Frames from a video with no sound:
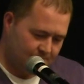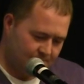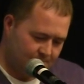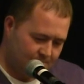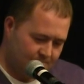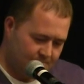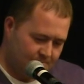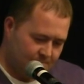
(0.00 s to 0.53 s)

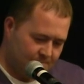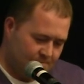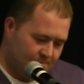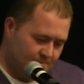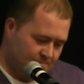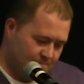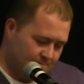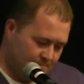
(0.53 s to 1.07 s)

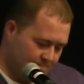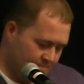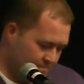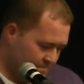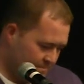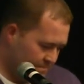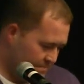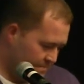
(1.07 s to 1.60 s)

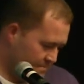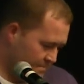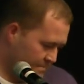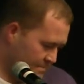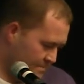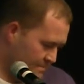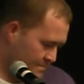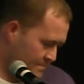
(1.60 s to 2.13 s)

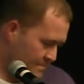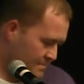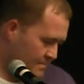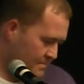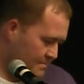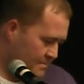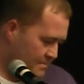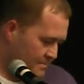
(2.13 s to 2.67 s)

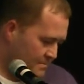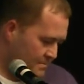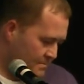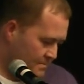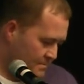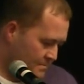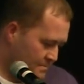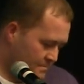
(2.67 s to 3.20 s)

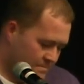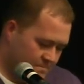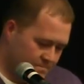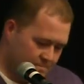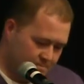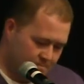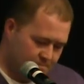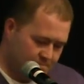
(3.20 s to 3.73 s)

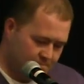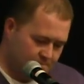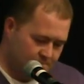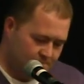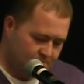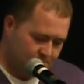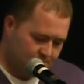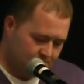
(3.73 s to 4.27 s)

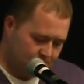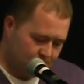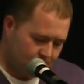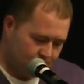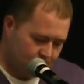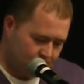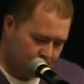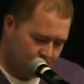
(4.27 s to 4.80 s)

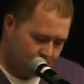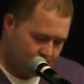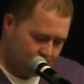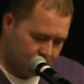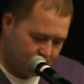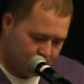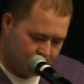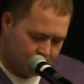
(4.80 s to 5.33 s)

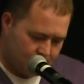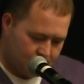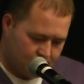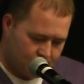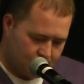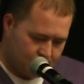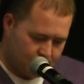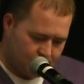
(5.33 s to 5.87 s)

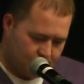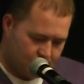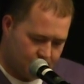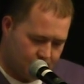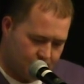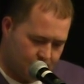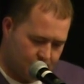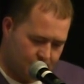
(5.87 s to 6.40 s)

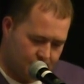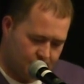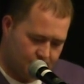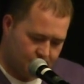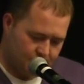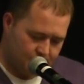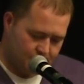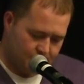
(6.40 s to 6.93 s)

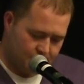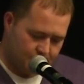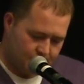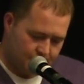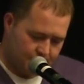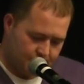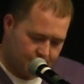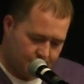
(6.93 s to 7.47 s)

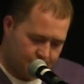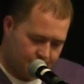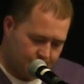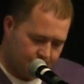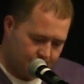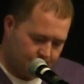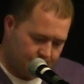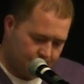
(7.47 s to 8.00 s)
(silent)